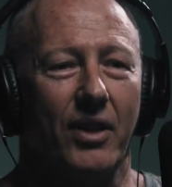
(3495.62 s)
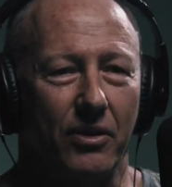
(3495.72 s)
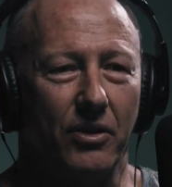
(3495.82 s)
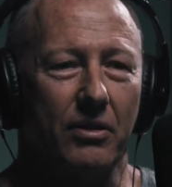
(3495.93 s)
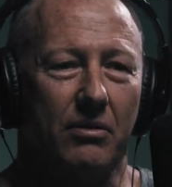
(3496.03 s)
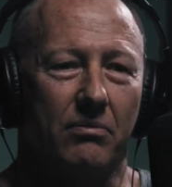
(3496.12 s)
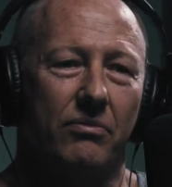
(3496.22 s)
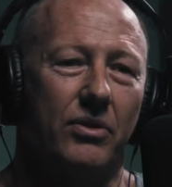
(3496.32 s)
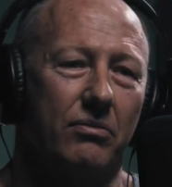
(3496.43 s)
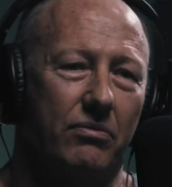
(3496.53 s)

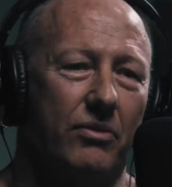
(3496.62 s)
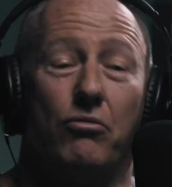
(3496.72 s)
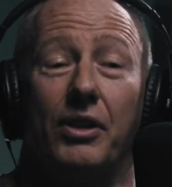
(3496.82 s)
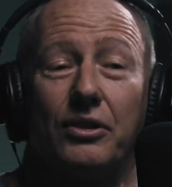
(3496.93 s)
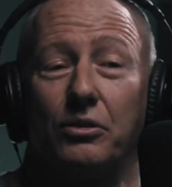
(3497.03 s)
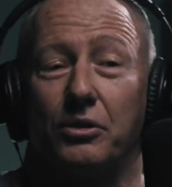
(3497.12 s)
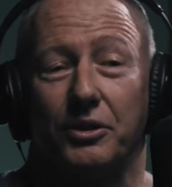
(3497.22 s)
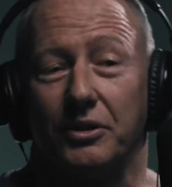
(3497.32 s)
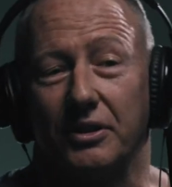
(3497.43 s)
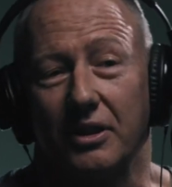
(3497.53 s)
the
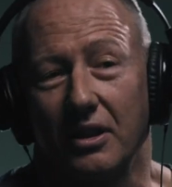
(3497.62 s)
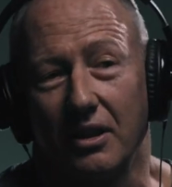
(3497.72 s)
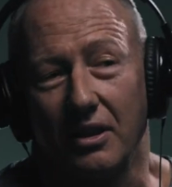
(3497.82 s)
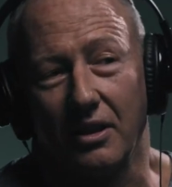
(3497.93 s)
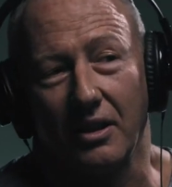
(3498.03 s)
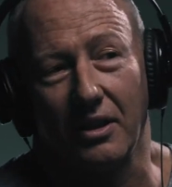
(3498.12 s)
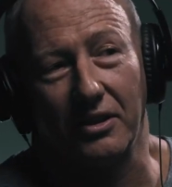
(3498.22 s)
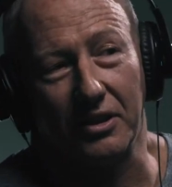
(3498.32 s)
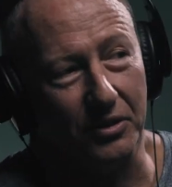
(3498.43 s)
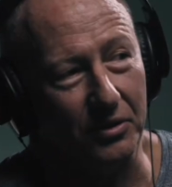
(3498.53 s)
resources
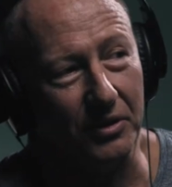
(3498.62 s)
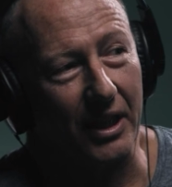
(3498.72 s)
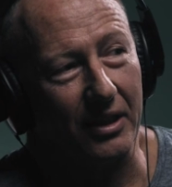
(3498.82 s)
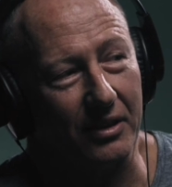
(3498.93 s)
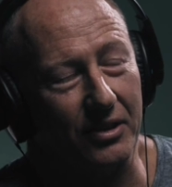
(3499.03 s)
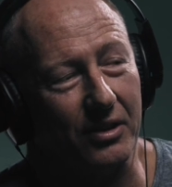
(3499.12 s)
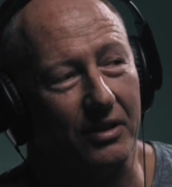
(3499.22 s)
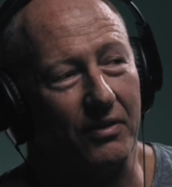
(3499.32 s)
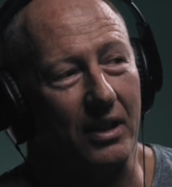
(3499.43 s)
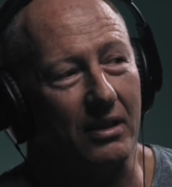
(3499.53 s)
to do that and
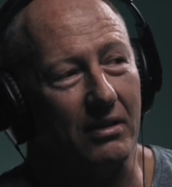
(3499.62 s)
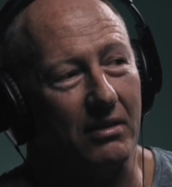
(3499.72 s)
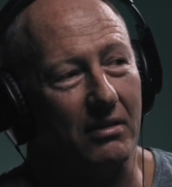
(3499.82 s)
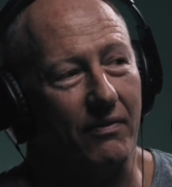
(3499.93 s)
achieve that.